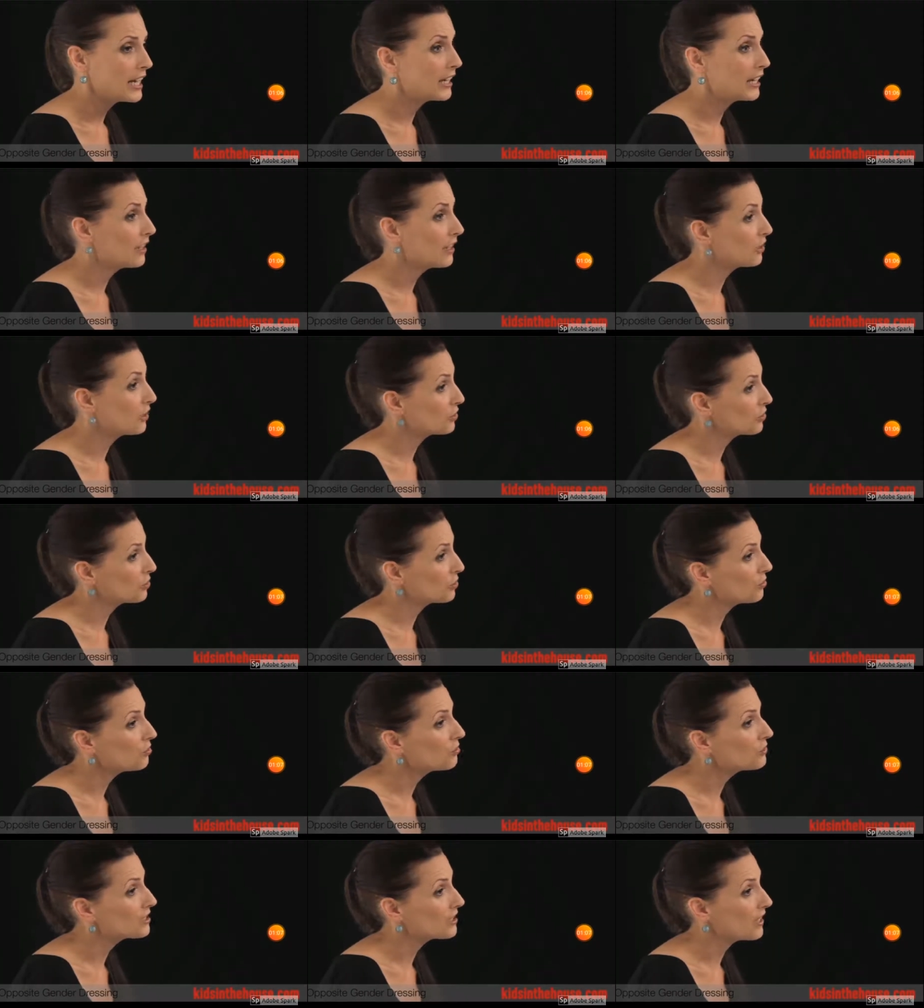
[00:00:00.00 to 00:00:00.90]
in a
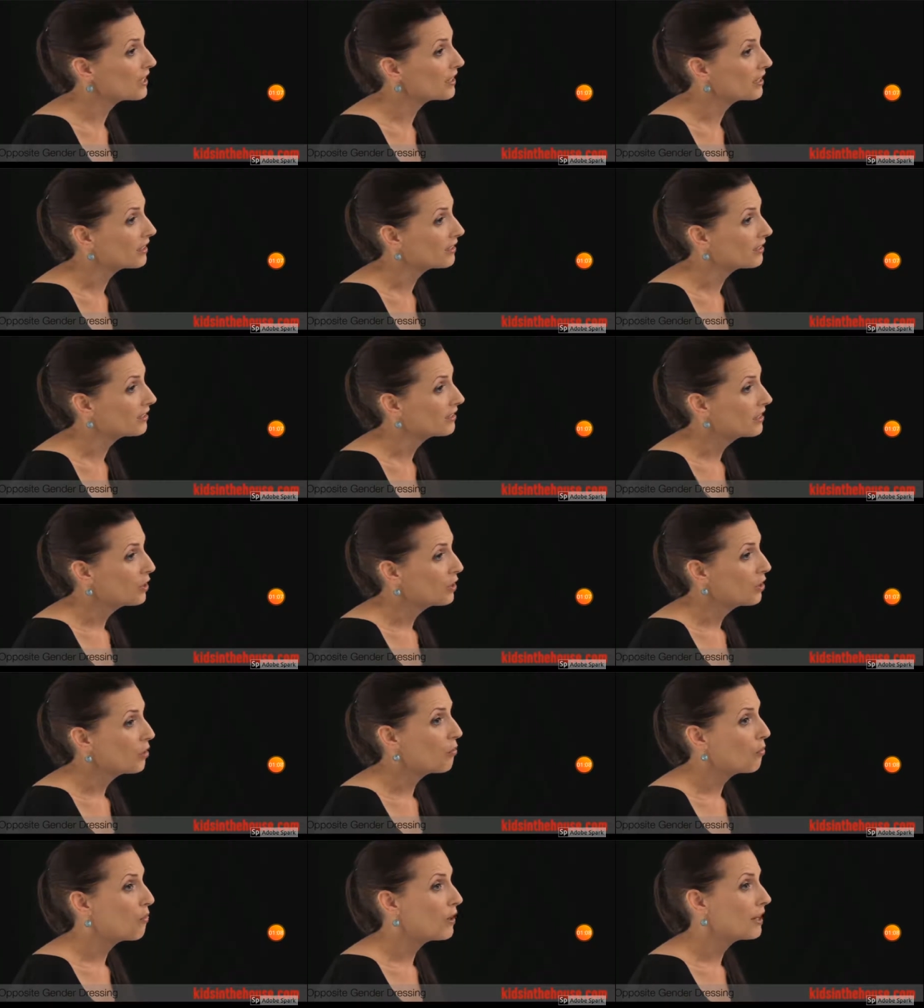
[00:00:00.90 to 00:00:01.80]
school setting
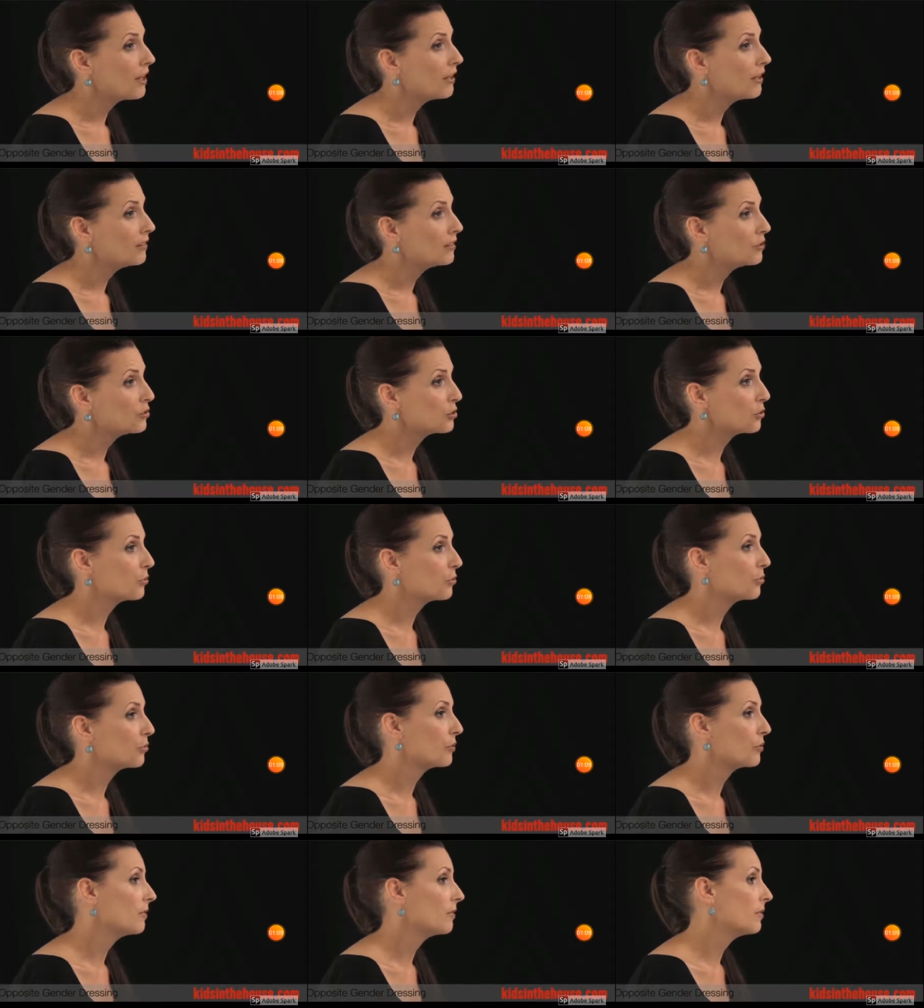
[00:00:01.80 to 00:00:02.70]
when
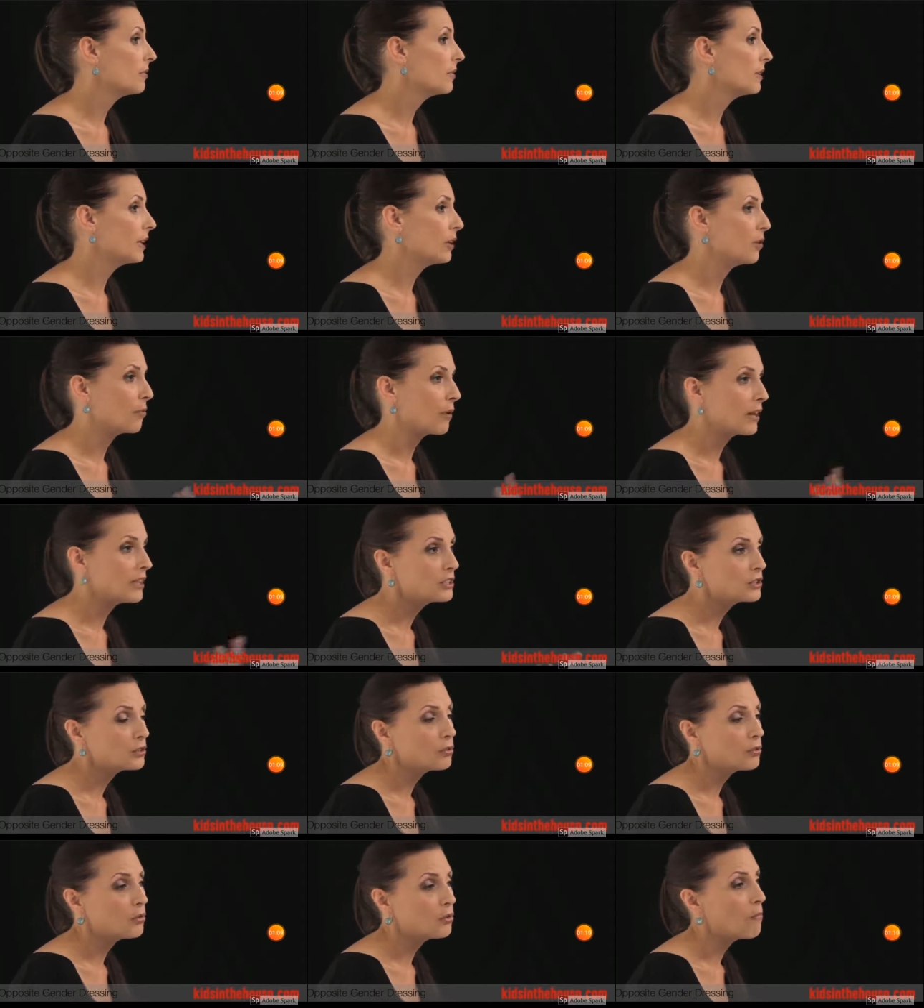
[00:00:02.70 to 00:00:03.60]
children in grade
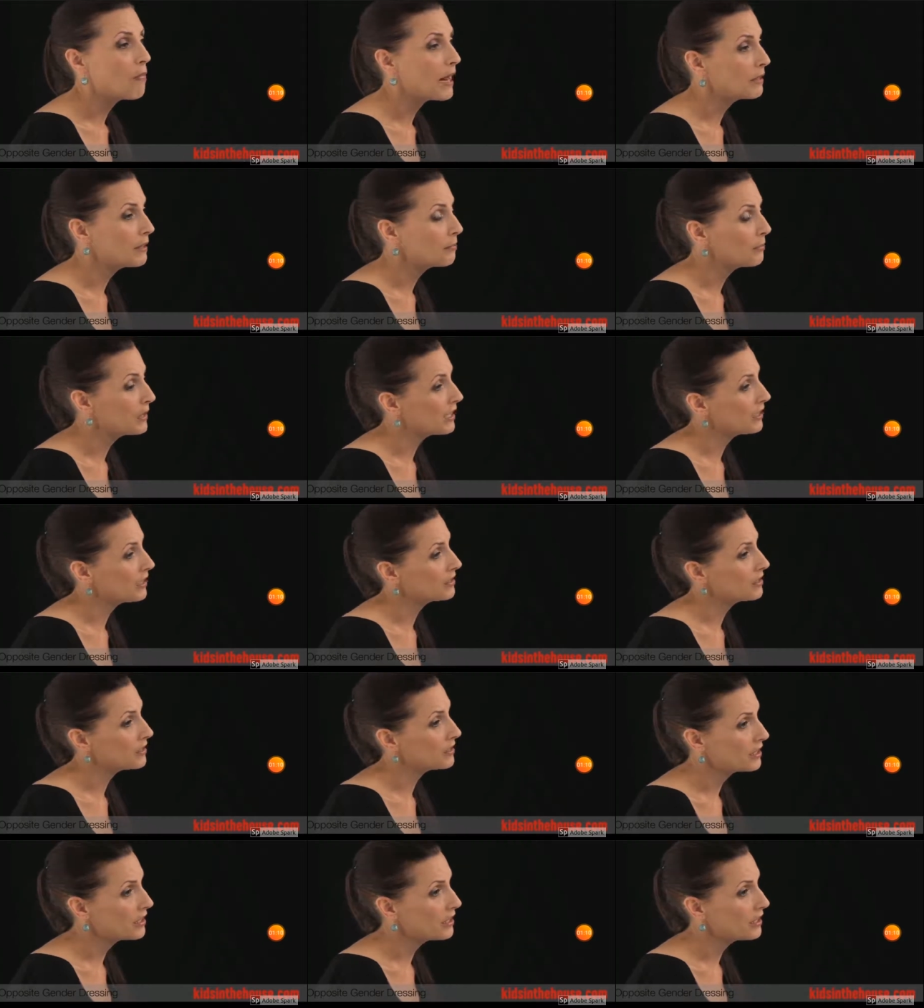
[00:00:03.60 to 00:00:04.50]
school might begin
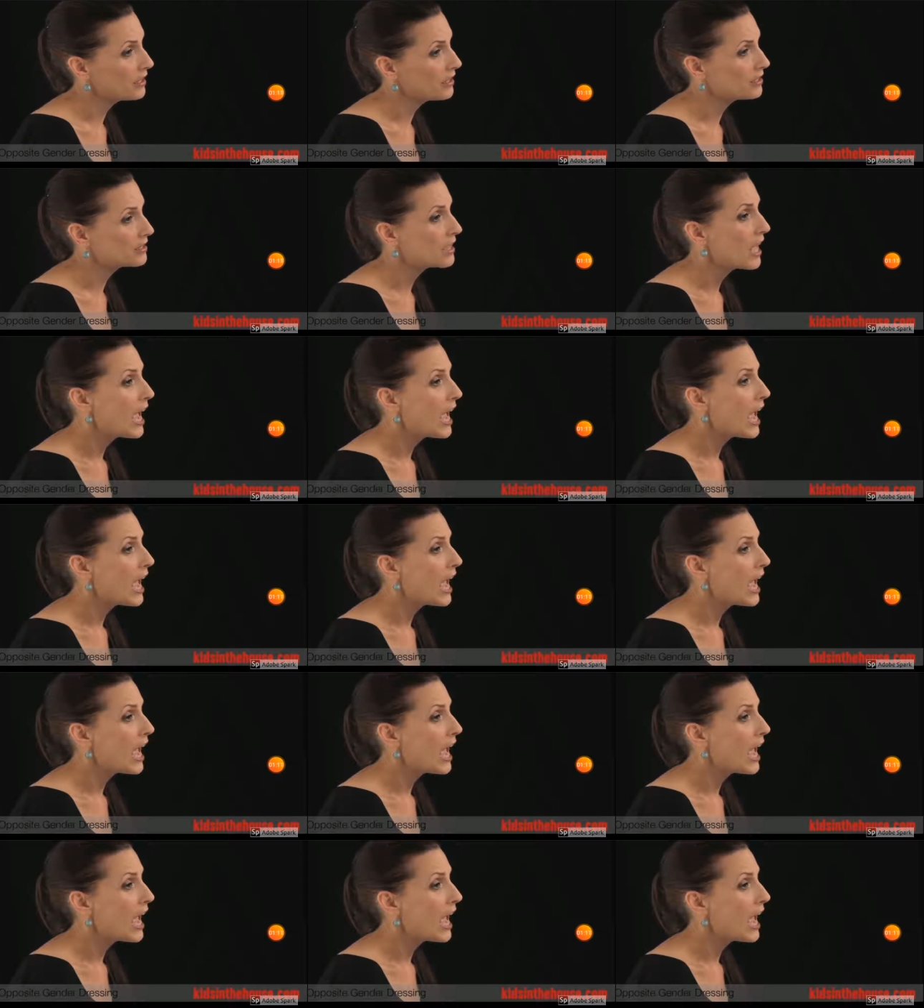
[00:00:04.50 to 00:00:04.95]
to tease,